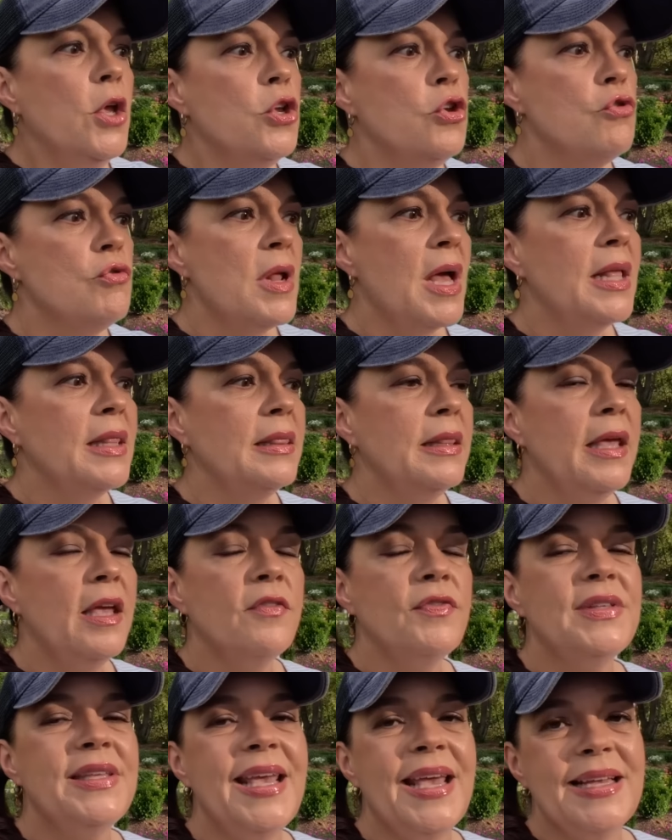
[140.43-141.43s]
you're not
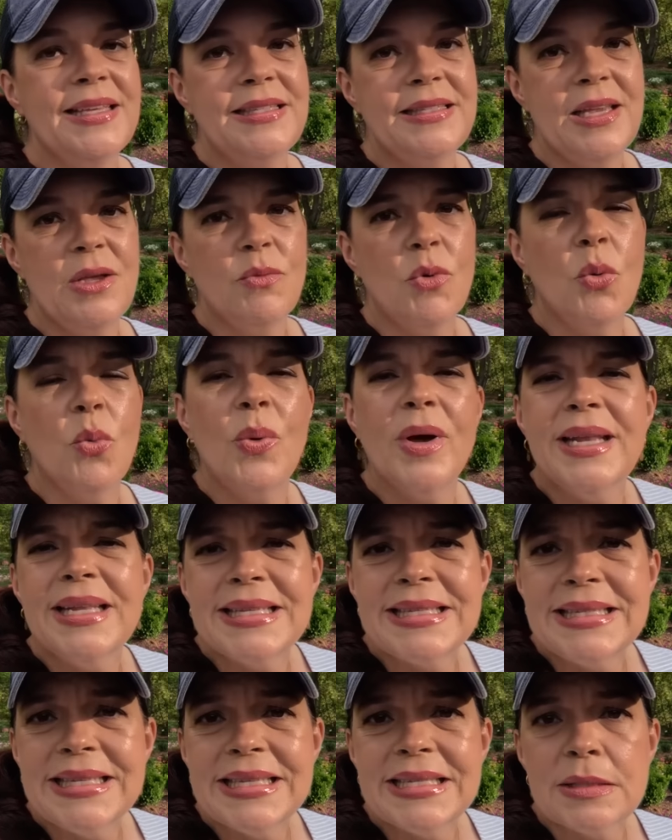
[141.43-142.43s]
left guessing, well, what
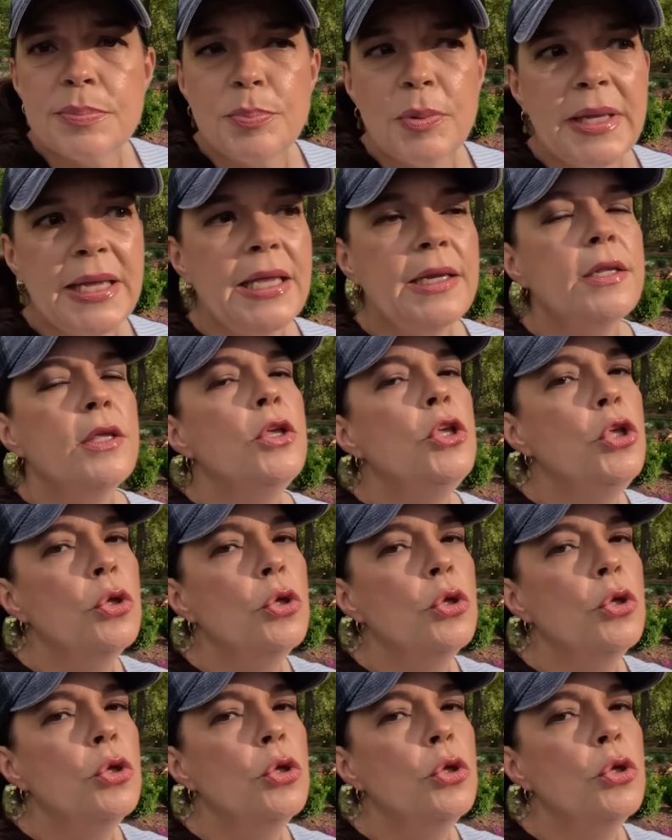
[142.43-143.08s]
is this plant?